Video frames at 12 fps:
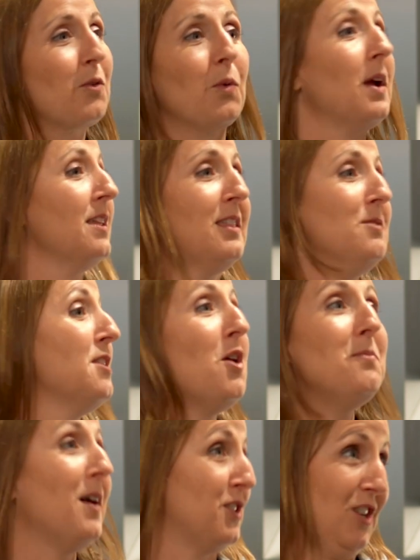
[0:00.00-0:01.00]

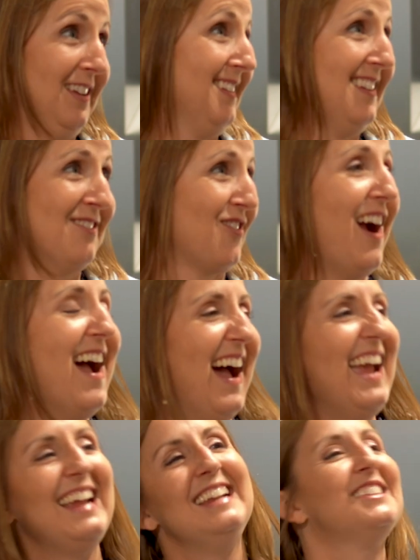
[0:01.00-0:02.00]
No budget. They were
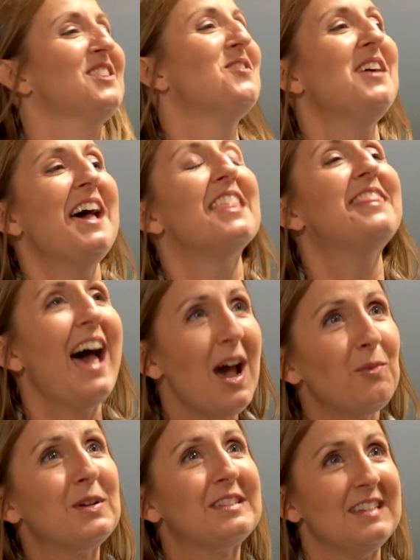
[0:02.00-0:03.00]
cutting. So
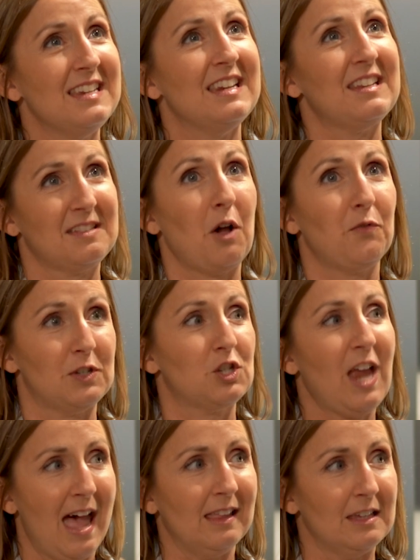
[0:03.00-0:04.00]
that was in itself a
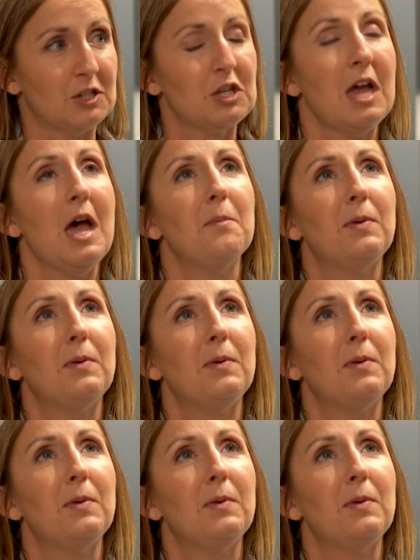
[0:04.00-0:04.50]
challenge.